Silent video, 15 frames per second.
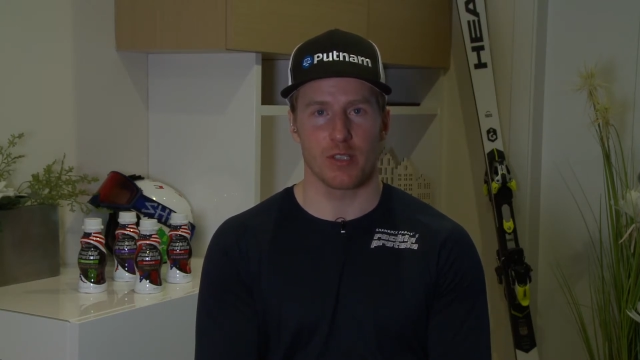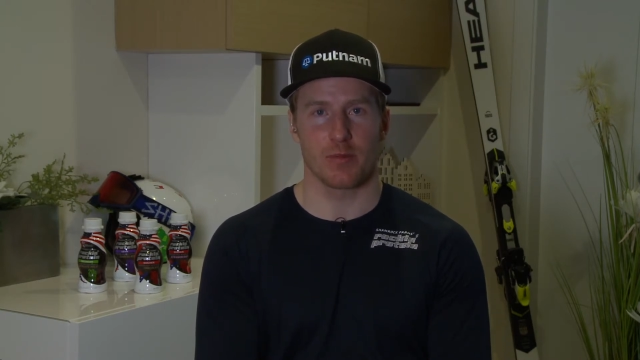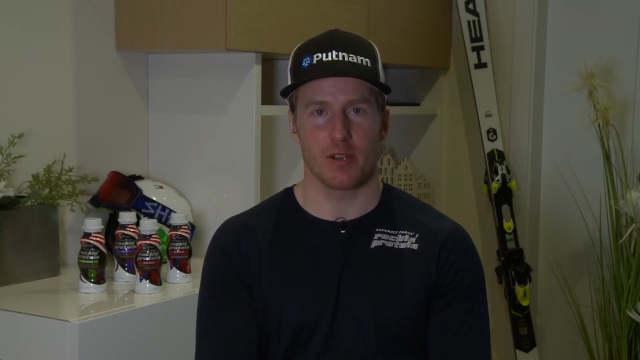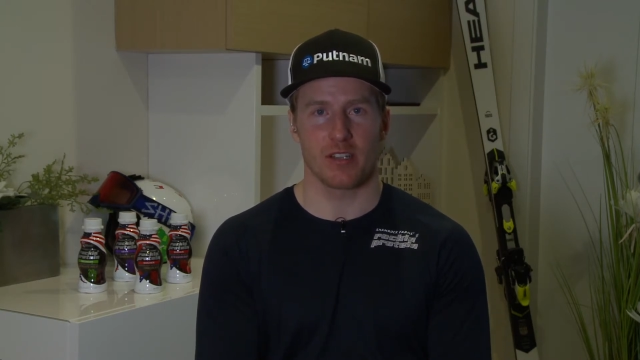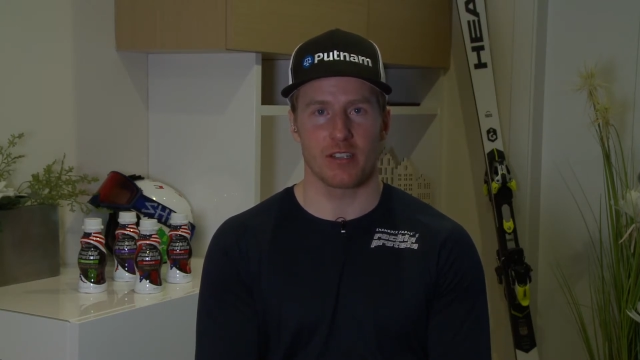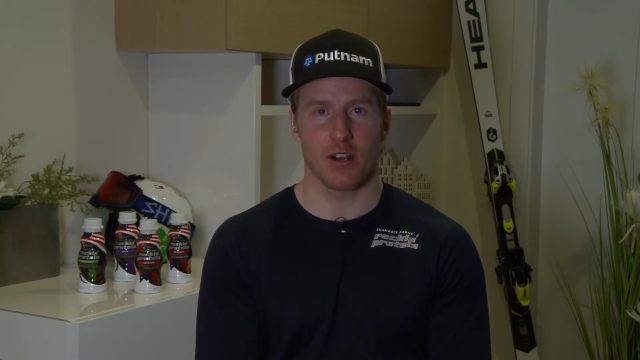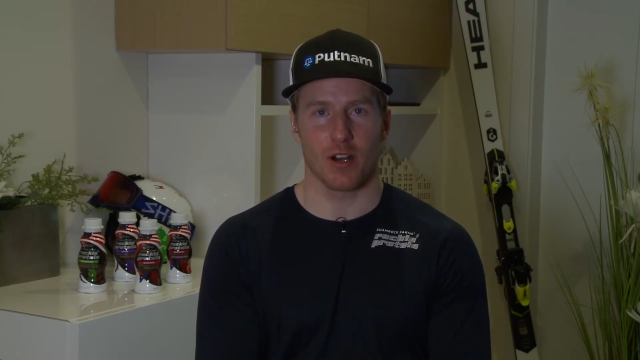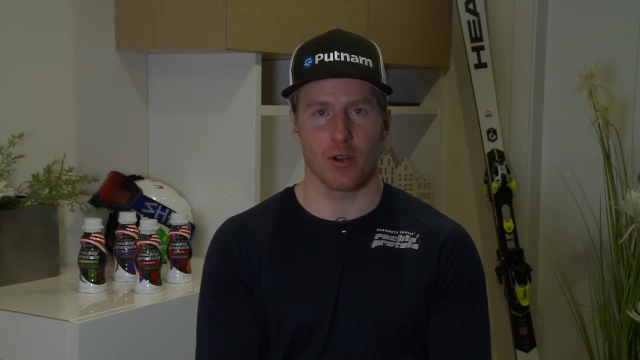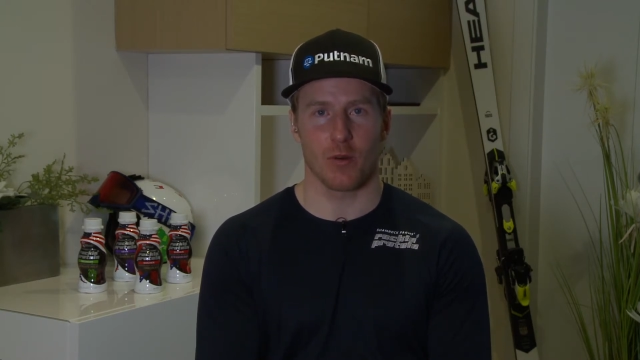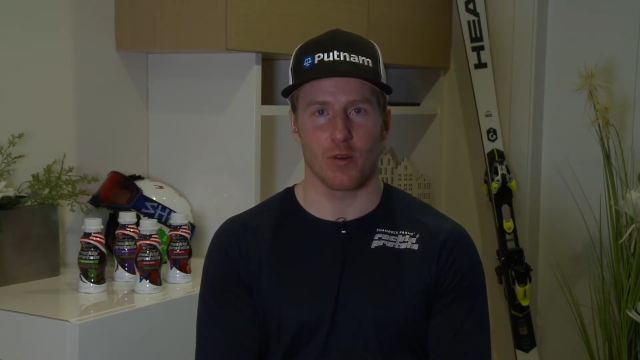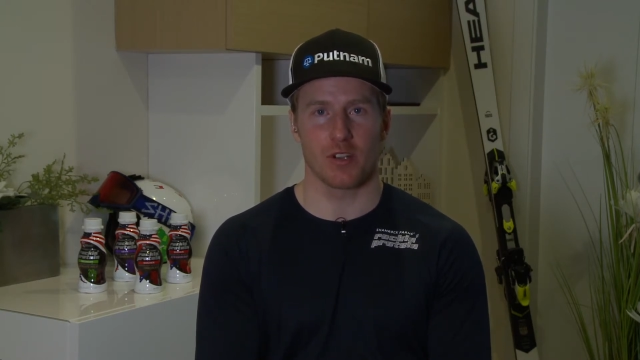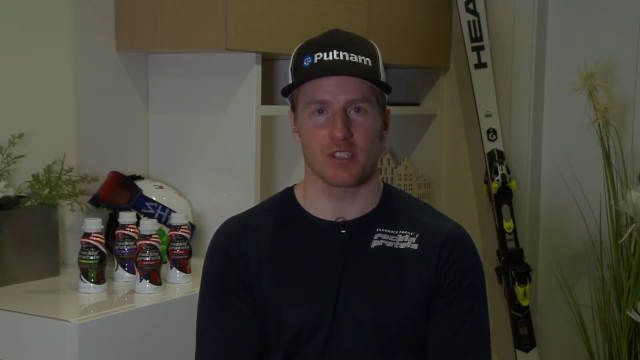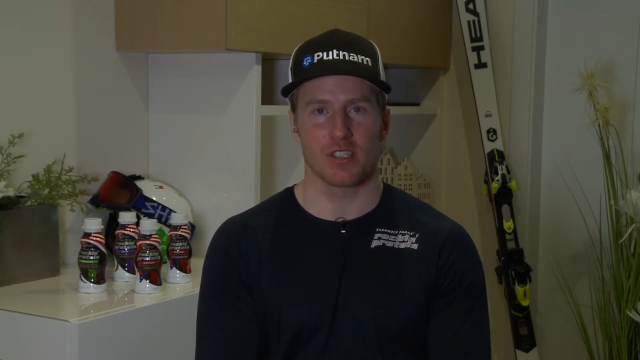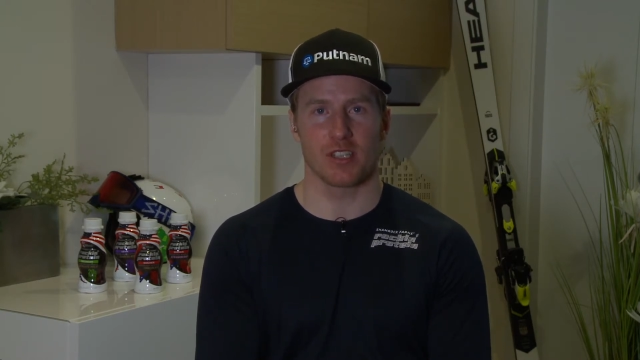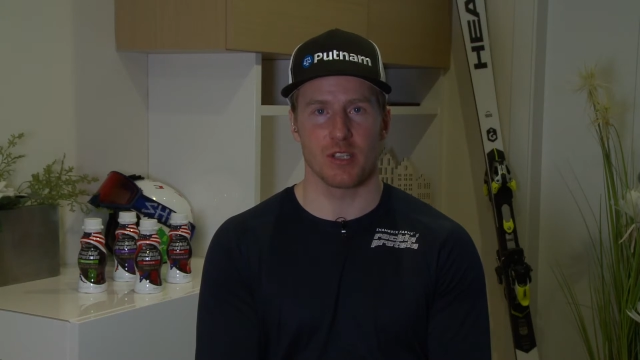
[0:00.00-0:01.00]
been a dark
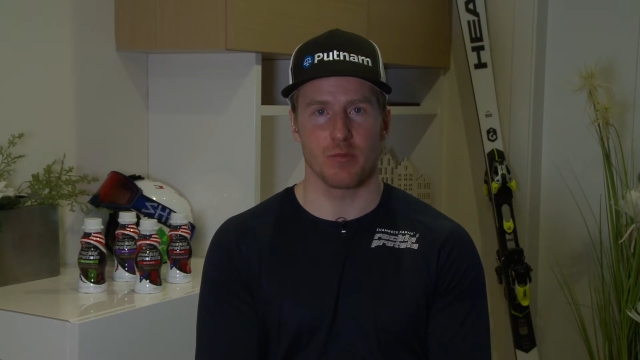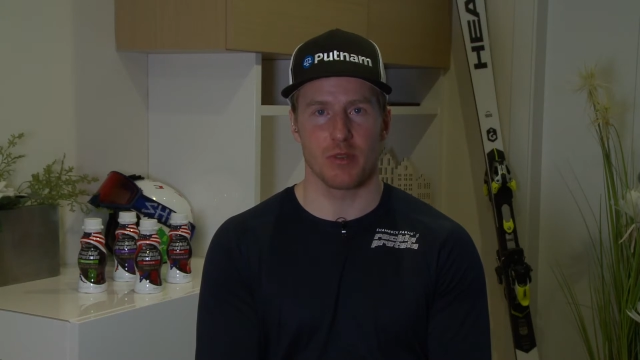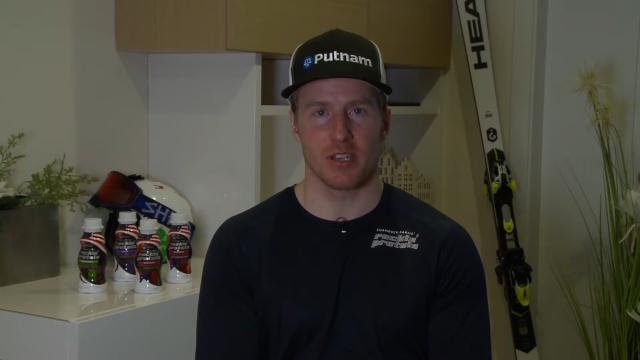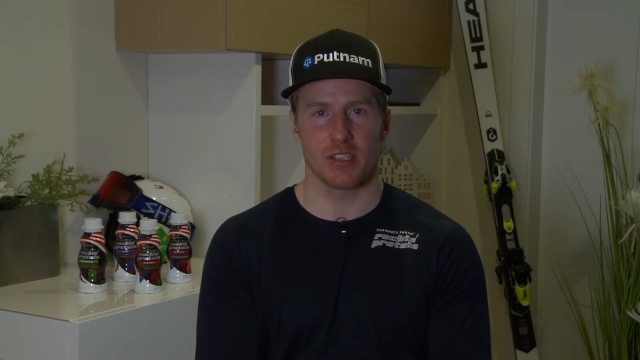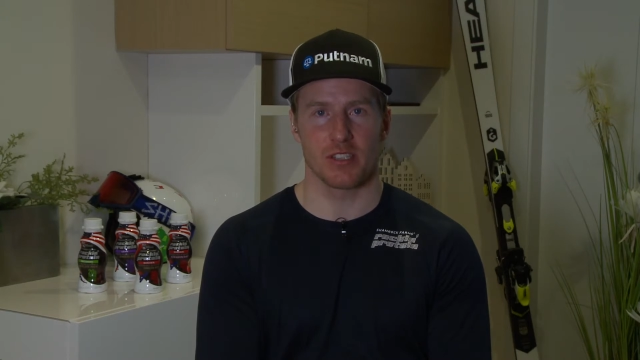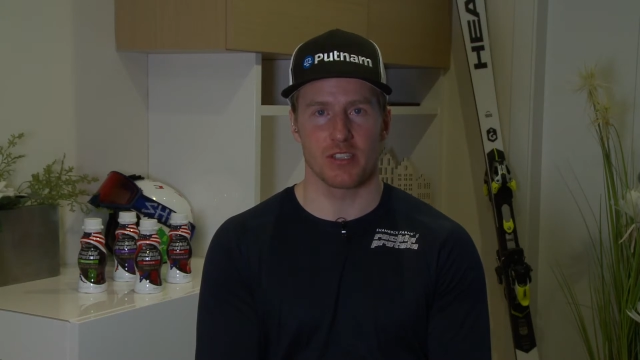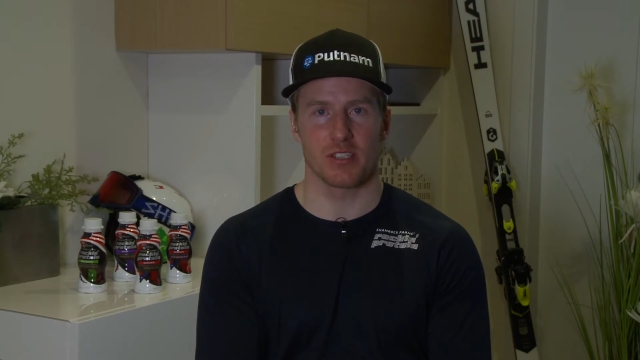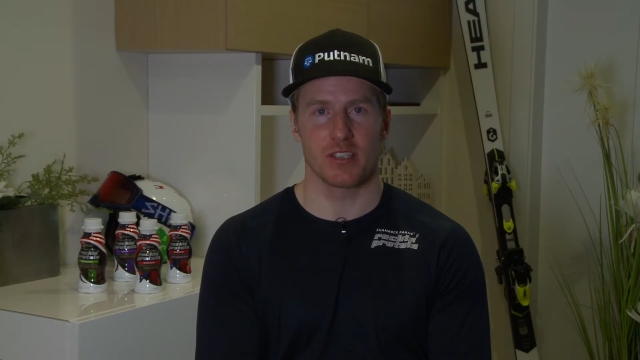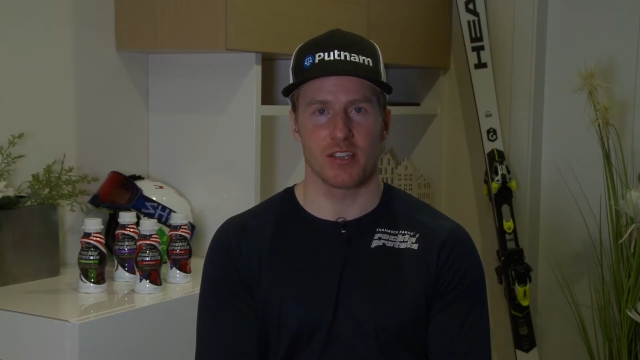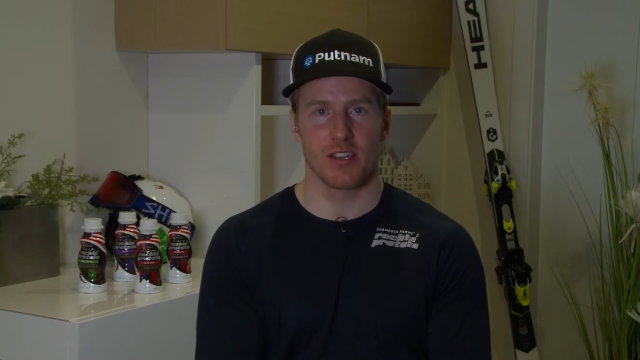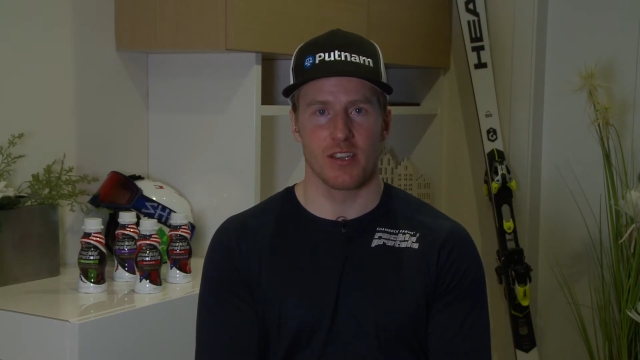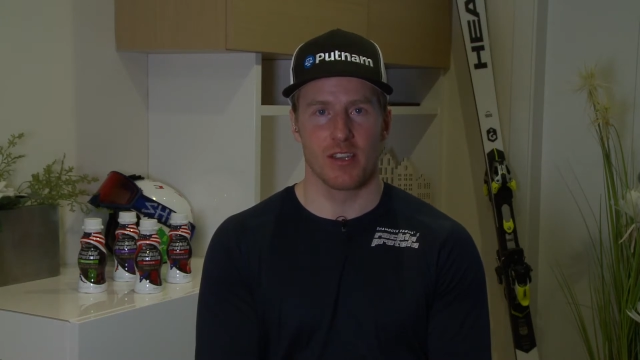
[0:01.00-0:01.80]
horse in the Olympics, has